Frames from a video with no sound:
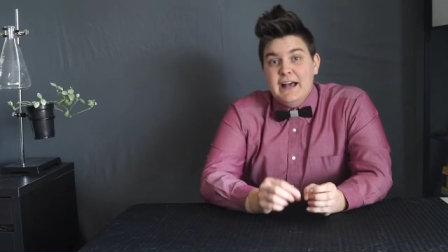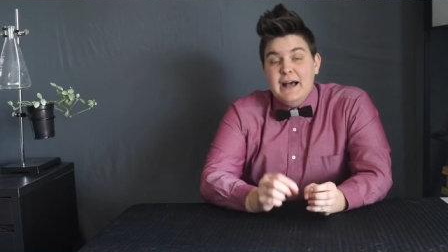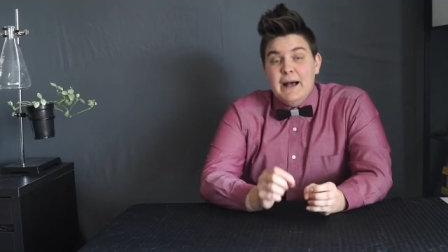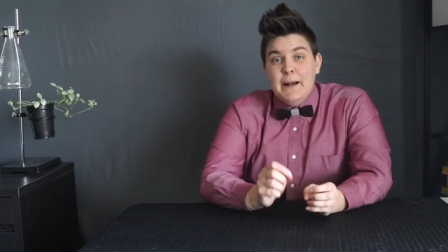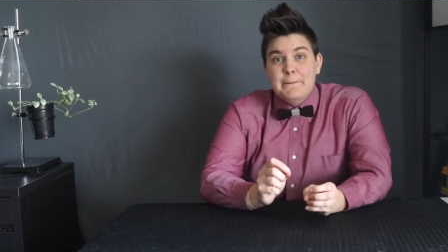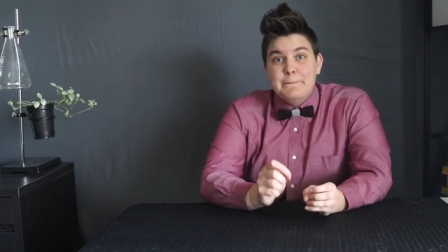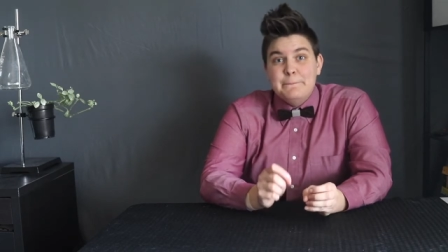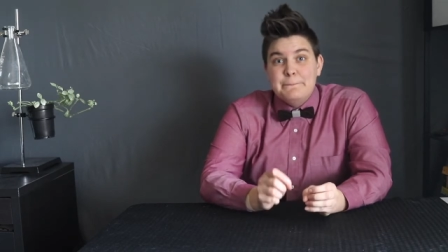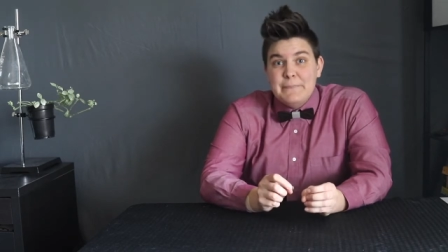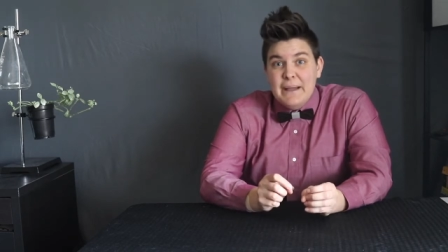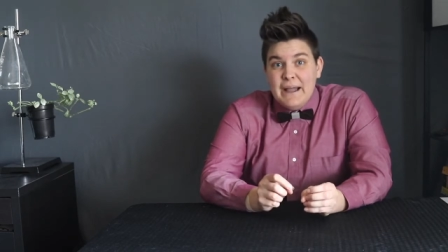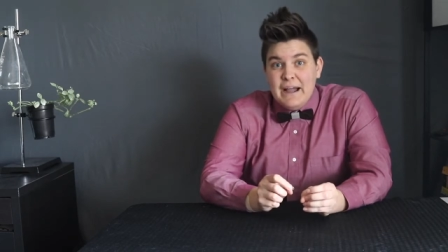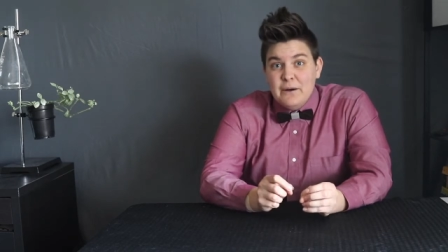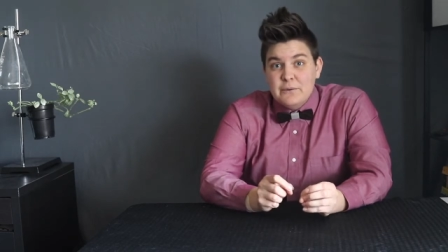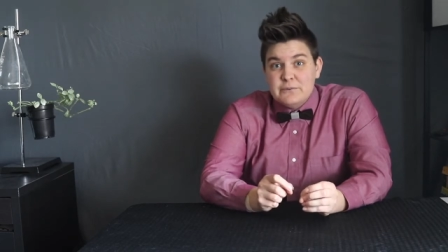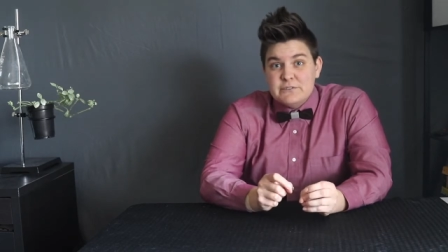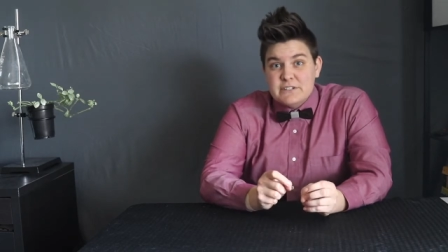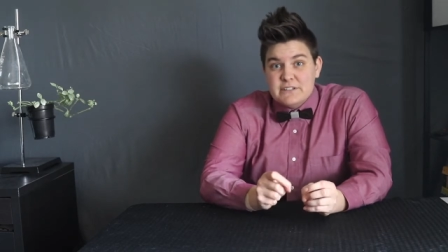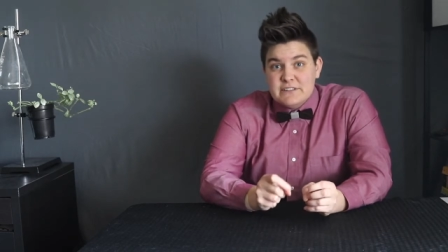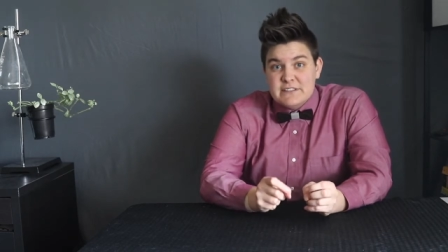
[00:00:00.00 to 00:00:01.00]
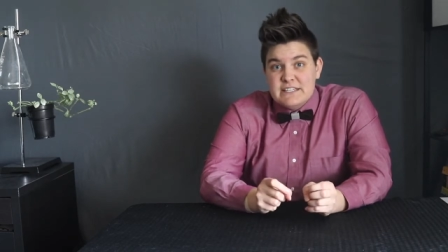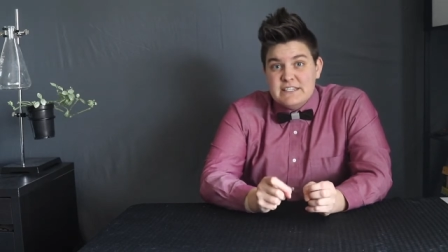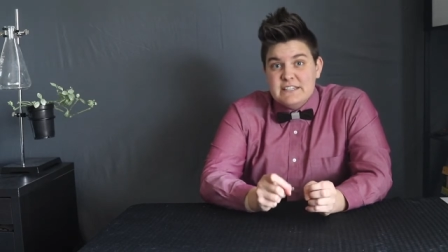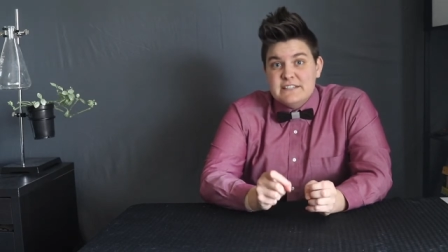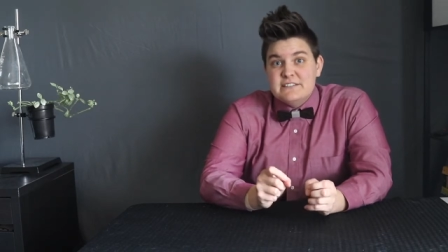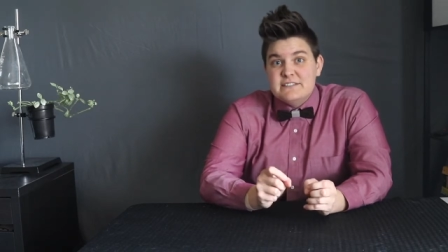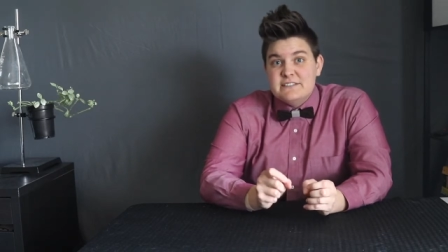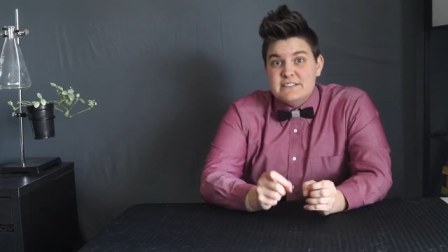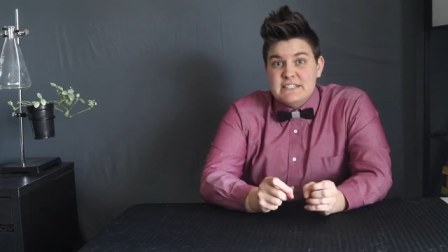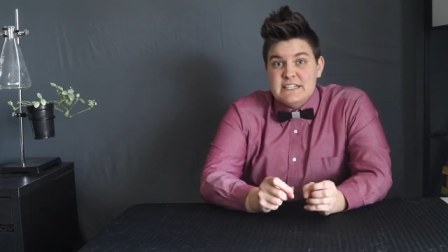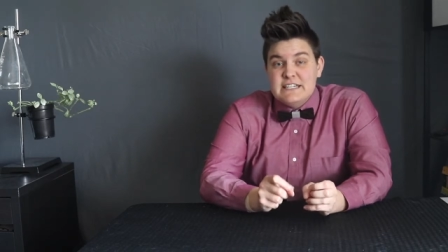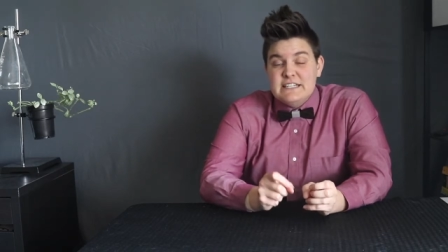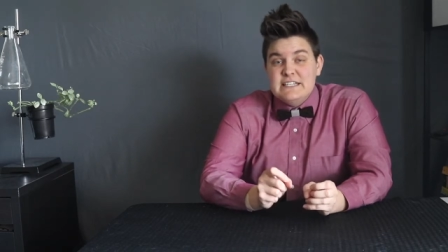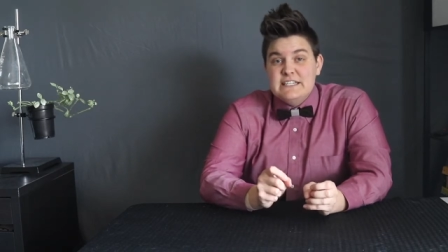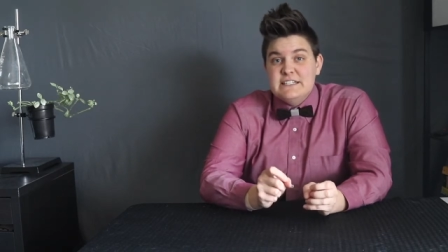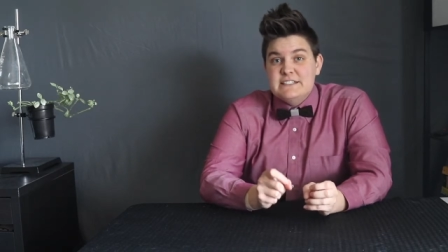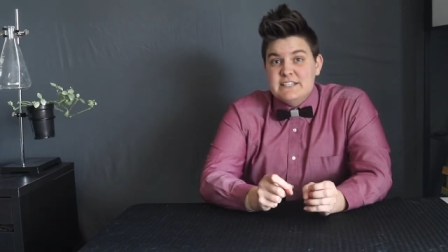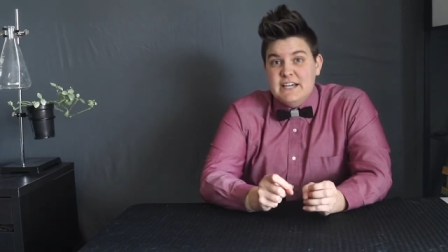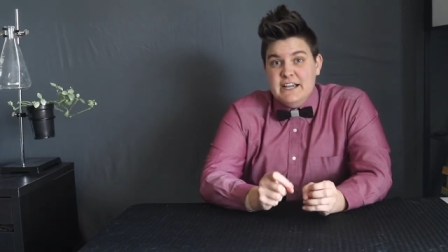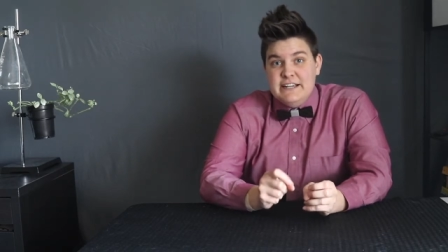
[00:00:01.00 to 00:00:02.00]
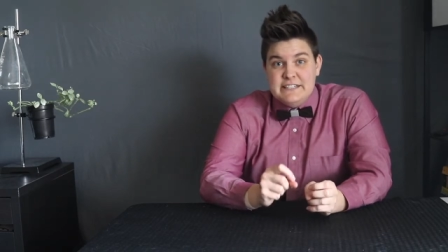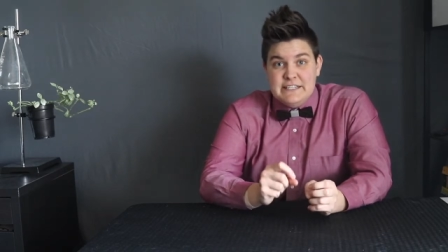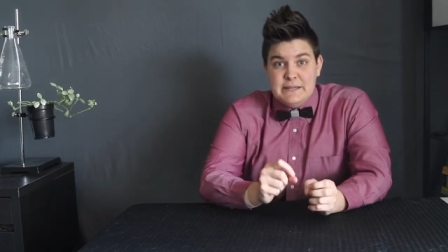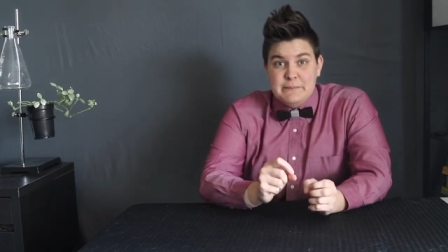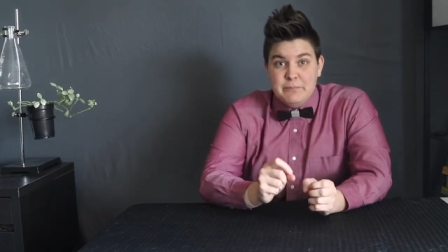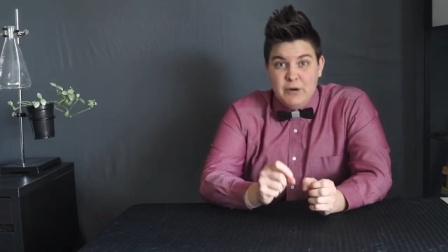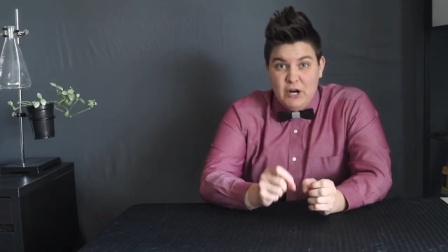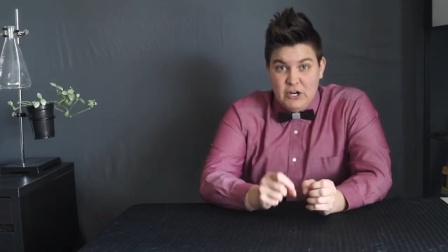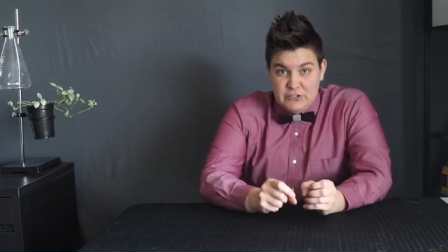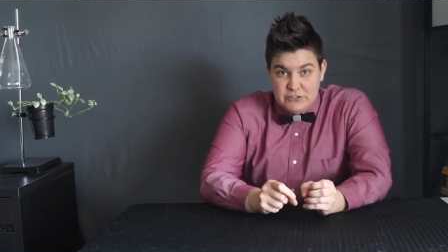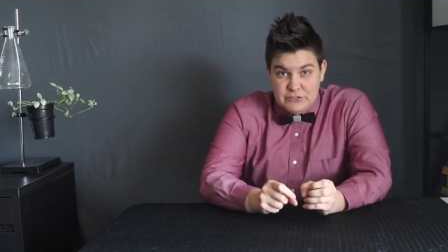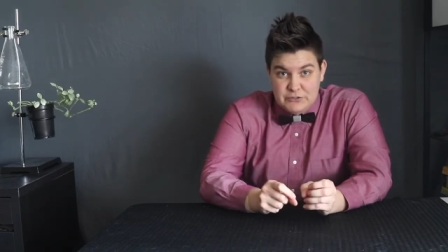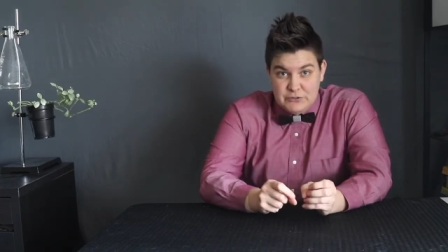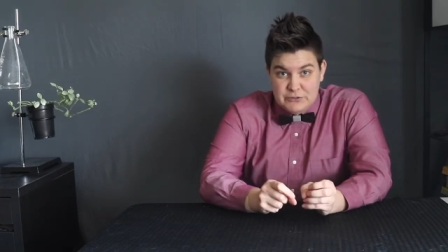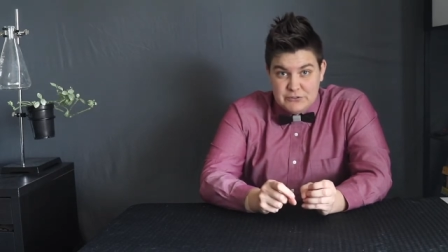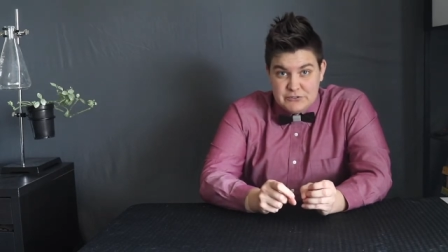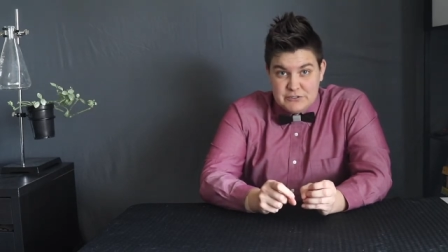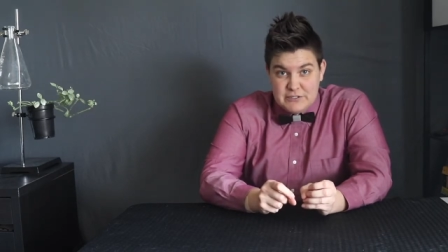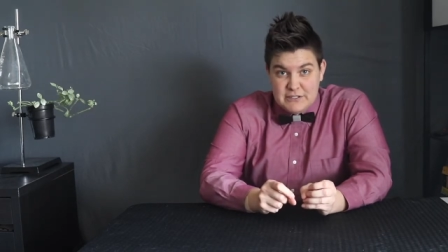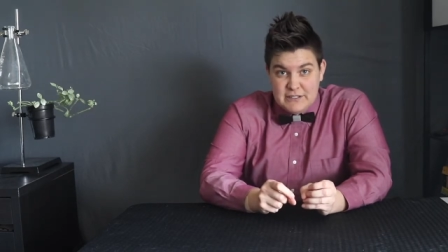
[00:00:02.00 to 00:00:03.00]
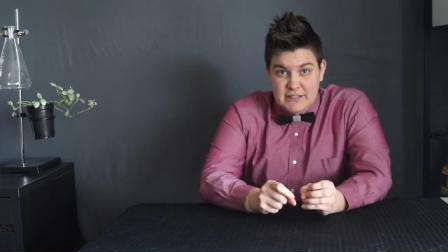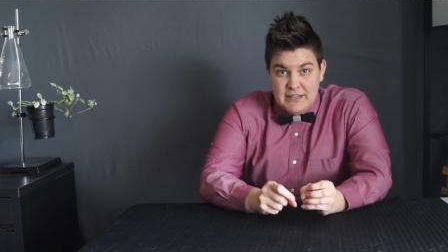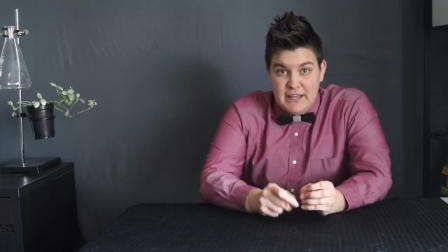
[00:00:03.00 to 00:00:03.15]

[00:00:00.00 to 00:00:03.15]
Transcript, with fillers: about these teeny tiny particles.